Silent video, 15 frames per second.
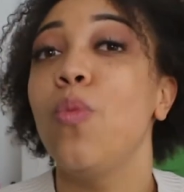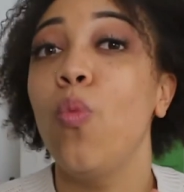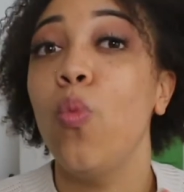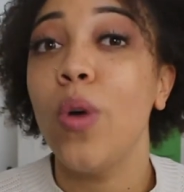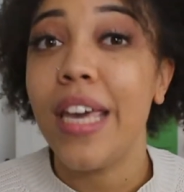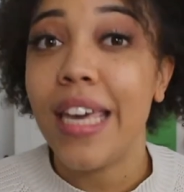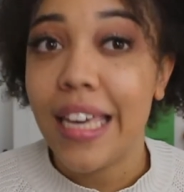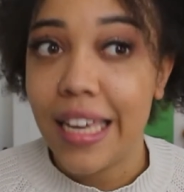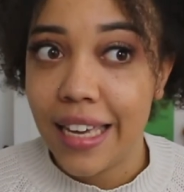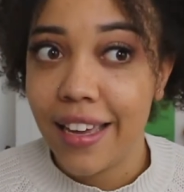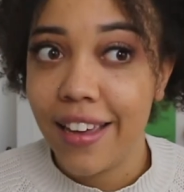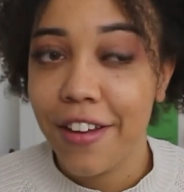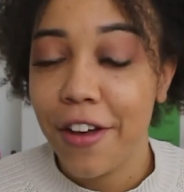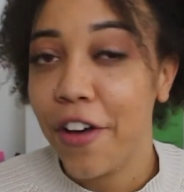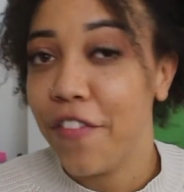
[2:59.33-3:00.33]
week
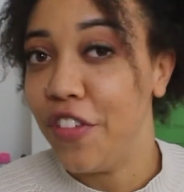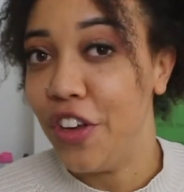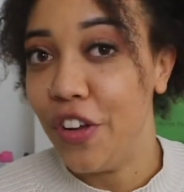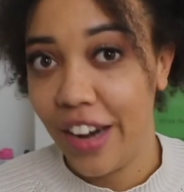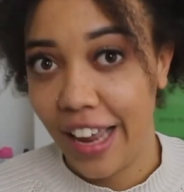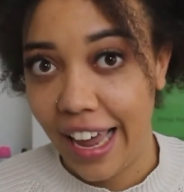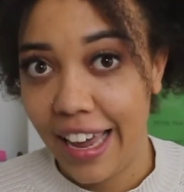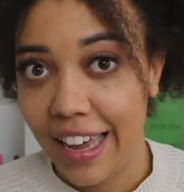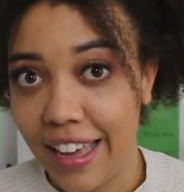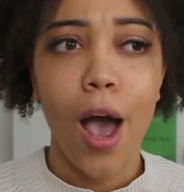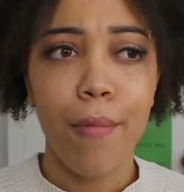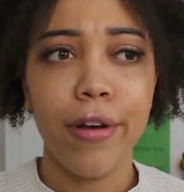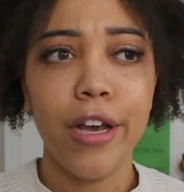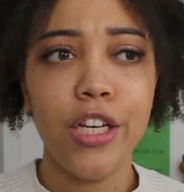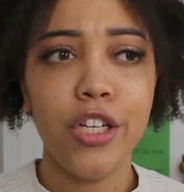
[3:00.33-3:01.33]
of uni.
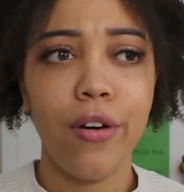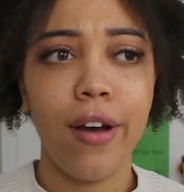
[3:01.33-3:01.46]
I'm pretty sure